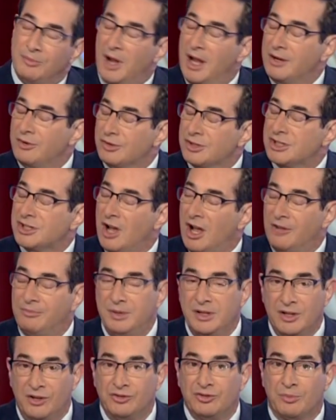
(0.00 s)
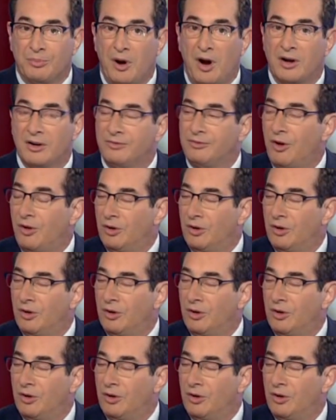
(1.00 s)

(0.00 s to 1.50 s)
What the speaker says: and Microsoft because they're part of